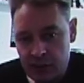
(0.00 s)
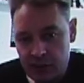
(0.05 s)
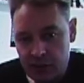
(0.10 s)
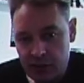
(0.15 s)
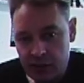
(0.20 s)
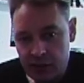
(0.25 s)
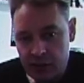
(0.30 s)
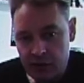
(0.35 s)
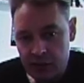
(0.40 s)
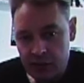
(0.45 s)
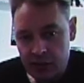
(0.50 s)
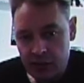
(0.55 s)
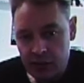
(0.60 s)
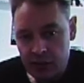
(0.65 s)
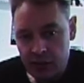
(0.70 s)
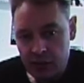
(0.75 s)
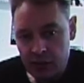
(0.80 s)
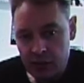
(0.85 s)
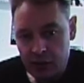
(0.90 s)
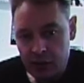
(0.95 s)
the
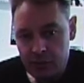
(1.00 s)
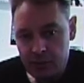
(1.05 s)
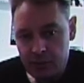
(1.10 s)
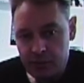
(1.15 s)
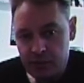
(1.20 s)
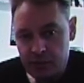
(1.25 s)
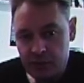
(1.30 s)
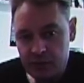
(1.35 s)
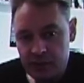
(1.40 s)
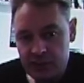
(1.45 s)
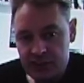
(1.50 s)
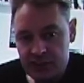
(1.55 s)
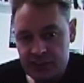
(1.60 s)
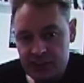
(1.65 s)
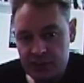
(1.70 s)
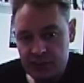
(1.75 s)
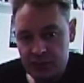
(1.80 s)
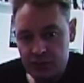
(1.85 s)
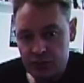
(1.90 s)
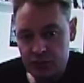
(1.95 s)

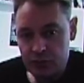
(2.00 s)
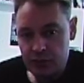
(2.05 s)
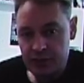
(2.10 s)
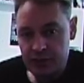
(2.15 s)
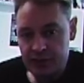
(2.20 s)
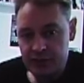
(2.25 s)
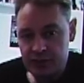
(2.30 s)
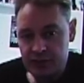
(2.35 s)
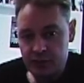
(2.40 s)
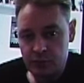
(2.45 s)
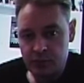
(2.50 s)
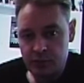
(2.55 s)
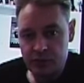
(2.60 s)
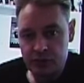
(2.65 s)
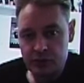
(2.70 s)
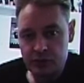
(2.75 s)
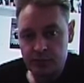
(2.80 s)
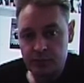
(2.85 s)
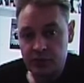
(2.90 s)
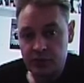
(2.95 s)
IPv6 address which
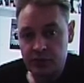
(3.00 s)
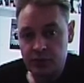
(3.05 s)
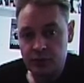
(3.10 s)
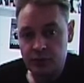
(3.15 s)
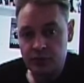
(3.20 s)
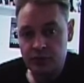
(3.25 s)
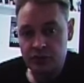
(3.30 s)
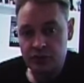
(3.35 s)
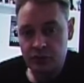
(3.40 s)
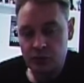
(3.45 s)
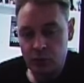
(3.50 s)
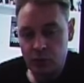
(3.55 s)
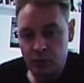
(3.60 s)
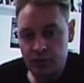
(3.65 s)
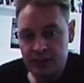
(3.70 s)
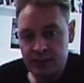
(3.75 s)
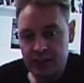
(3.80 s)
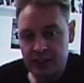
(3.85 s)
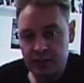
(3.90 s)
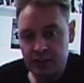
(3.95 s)
is being used to
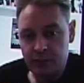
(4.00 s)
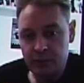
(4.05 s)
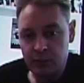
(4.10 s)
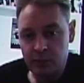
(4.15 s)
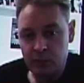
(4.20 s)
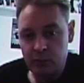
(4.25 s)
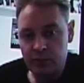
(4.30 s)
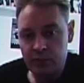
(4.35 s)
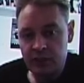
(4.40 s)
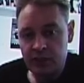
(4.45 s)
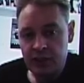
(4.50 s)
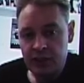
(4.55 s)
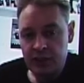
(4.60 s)
contact the board